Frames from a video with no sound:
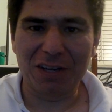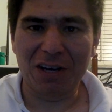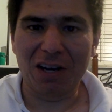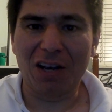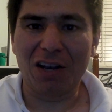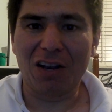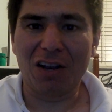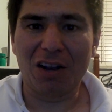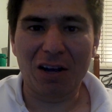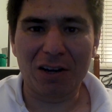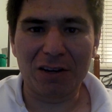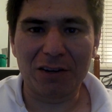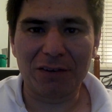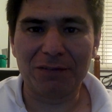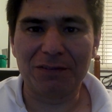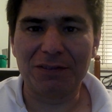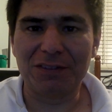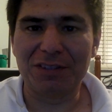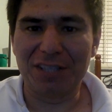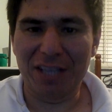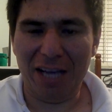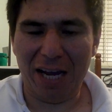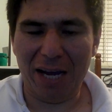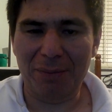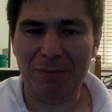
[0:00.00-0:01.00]
a lot of
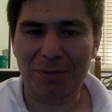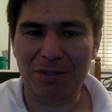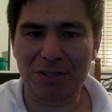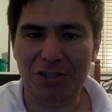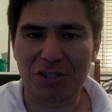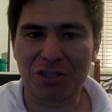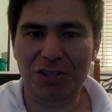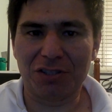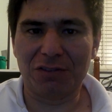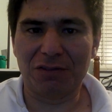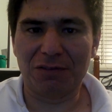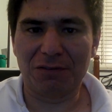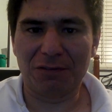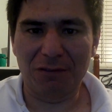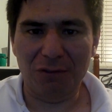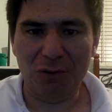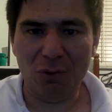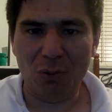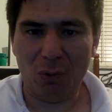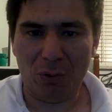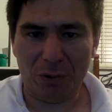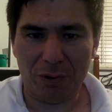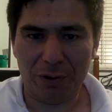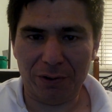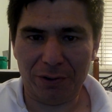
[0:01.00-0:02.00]
damage in
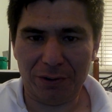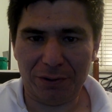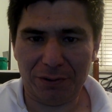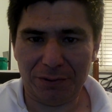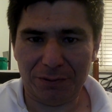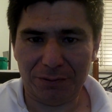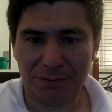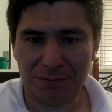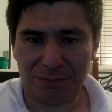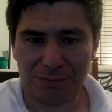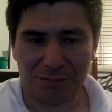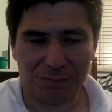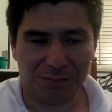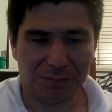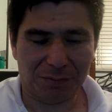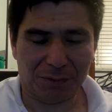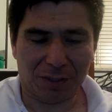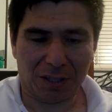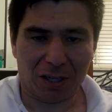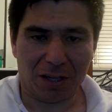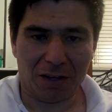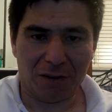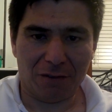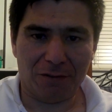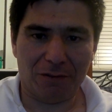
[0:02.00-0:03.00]
Florida.
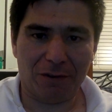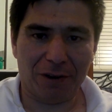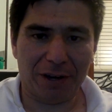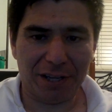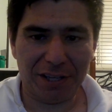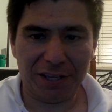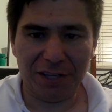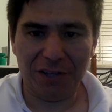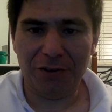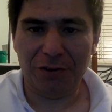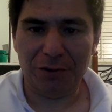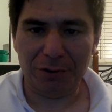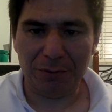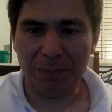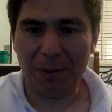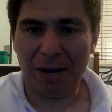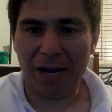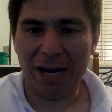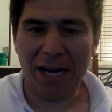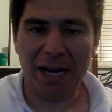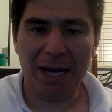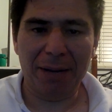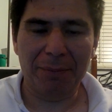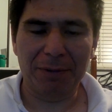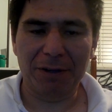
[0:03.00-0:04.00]
Right here in
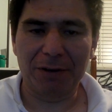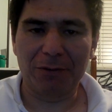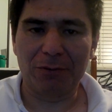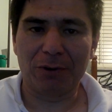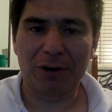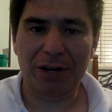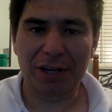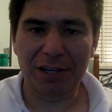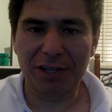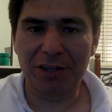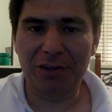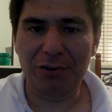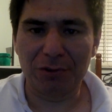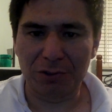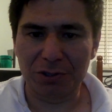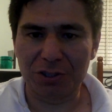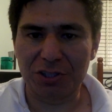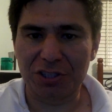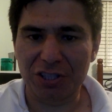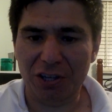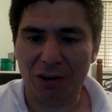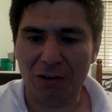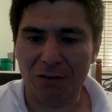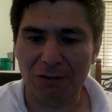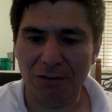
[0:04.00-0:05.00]
Miami, right here in
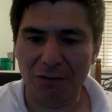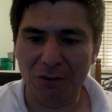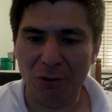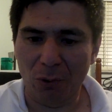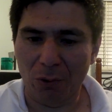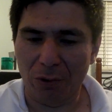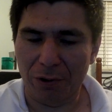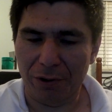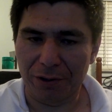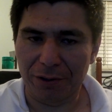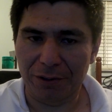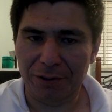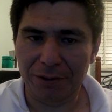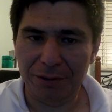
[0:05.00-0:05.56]
South Florida.